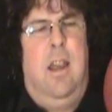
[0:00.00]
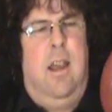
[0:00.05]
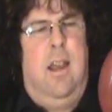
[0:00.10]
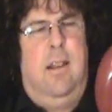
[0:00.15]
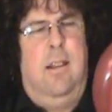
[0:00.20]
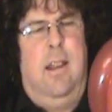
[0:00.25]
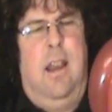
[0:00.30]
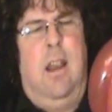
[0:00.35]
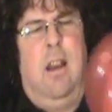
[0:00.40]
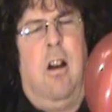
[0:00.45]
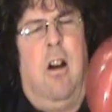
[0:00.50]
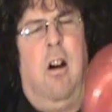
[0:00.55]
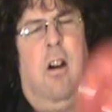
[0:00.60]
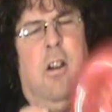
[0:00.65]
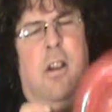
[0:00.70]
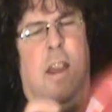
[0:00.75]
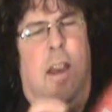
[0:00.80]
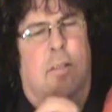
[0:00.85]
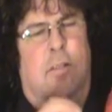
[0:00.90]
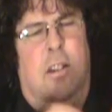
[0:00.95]
Then
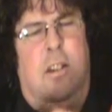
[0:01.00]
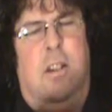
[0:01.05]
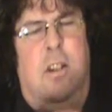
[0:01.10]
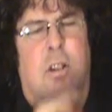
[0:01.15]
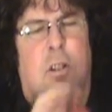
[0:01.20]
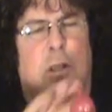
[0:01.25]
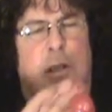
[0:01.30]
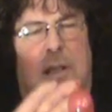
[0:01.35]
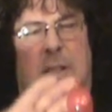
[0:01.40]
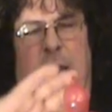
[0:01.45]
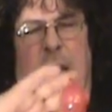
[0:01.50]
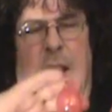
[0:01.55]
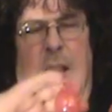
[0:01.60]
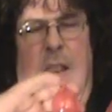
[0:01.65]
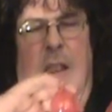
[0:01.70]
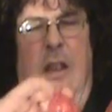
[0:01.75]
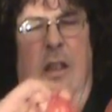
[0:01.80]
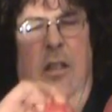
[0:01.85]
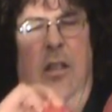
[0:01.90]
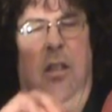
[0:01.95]
all you have to do is take
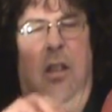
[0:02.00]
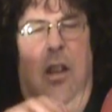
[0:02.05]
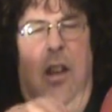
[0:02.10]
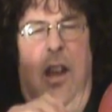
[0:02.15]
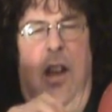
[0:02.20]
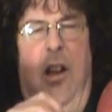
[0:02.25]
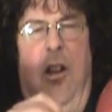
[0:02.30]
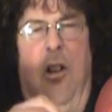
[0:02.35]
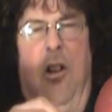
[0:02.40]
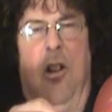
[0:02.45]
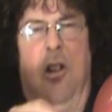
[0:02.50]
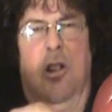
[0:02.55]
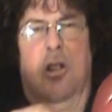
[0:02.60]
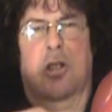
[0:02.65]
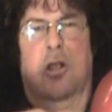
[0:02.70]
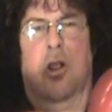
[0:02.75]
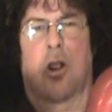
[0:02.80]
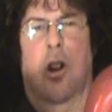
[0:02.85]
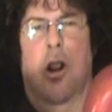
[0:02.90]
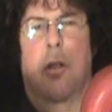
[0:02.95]
the
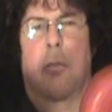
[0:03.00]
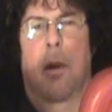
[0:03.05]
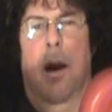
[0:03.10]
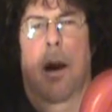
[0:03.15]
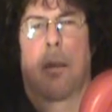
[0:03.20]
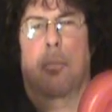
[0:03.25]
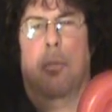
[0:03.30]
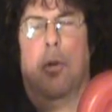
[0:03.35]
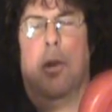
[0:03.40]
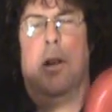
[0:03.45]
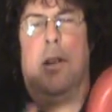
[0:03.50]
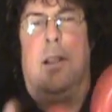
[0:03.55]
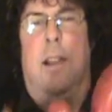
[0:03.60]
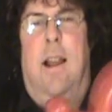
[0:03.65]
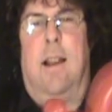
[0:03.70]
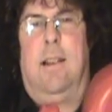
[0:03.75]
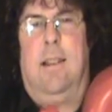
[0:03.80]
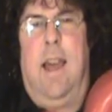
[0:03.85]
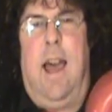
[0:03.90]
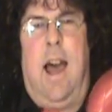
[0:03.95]
ears, turn them upwards
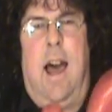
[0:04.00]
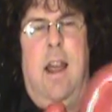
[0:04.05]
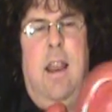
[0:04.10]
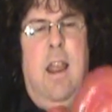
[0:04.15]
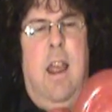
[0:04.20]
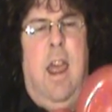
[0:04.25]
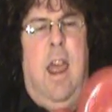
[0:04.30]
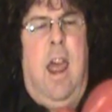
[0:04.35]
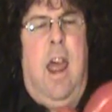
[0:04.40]
like that,